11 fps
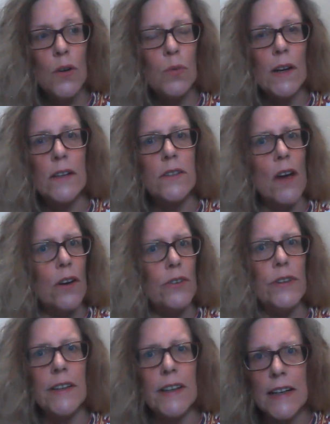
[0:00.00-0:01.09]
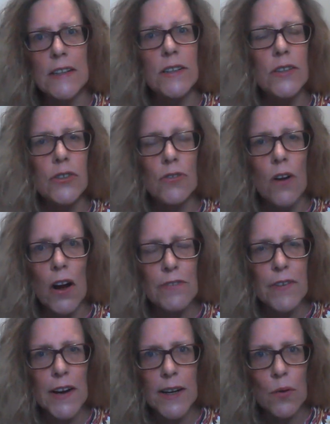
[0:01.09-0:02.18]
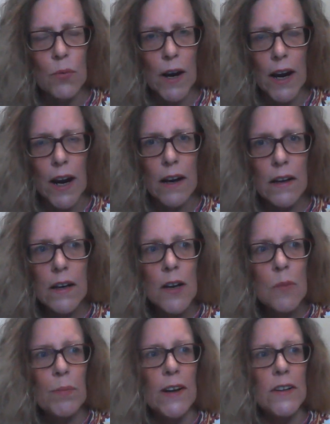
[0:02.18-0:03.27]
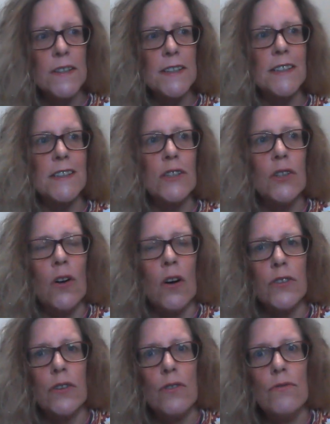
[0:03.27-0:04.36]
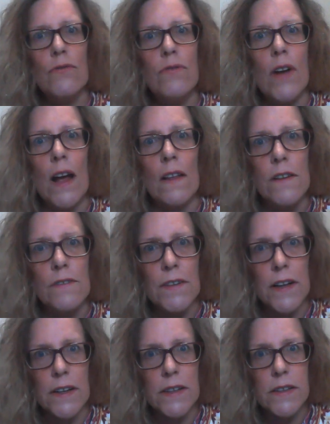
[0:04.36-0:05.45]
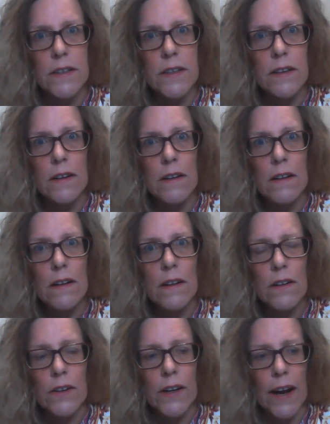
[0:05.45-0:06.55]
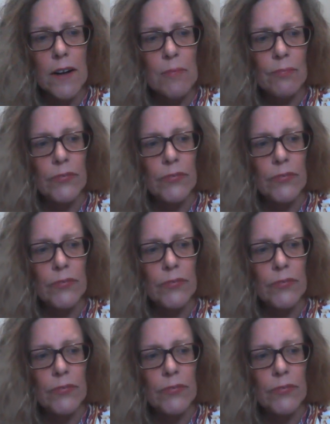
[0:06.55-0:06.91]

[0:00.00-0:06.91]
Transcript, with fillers: We don't need to drive anywhere because it's not relevant. Okay?